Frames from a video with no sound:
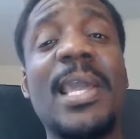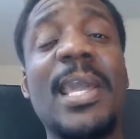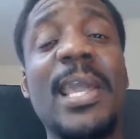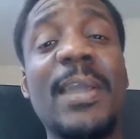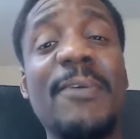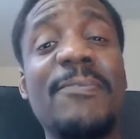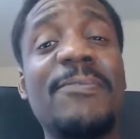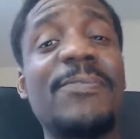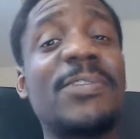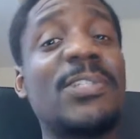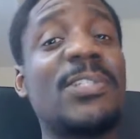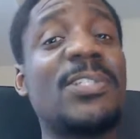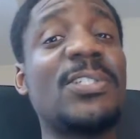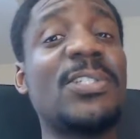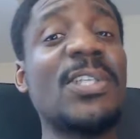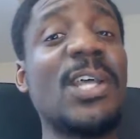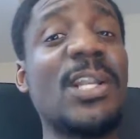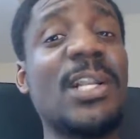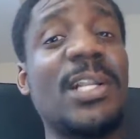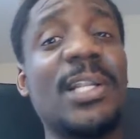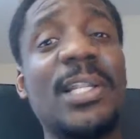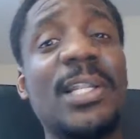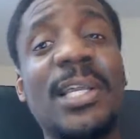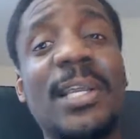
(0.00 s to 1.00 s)
If
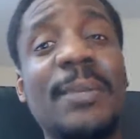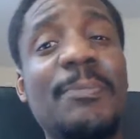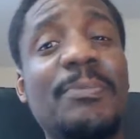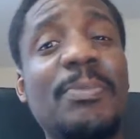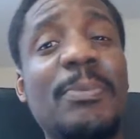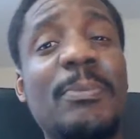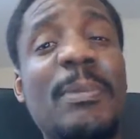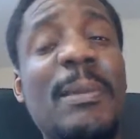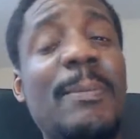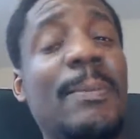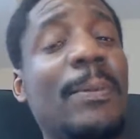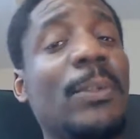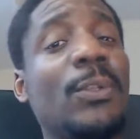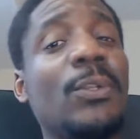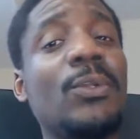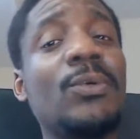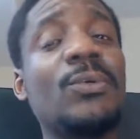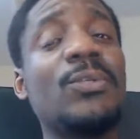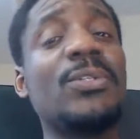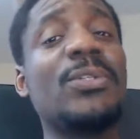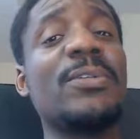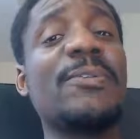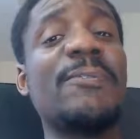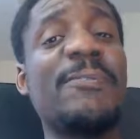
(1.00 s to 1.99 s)
suddenly people
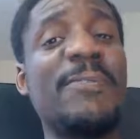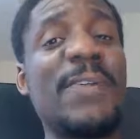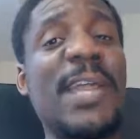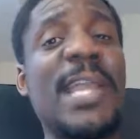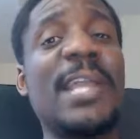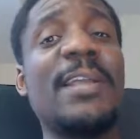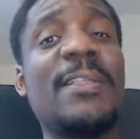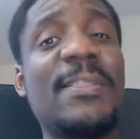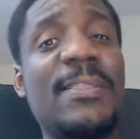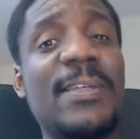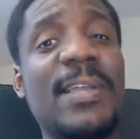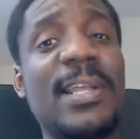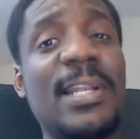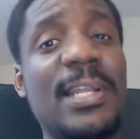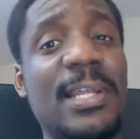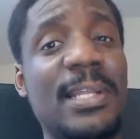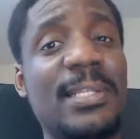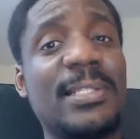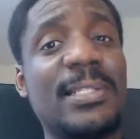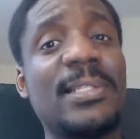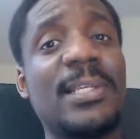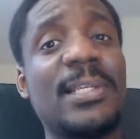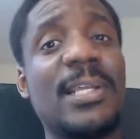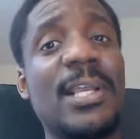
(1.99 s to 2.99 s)
lose faith in
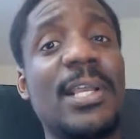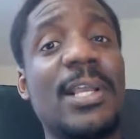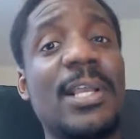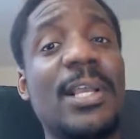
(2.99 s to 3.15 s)
this,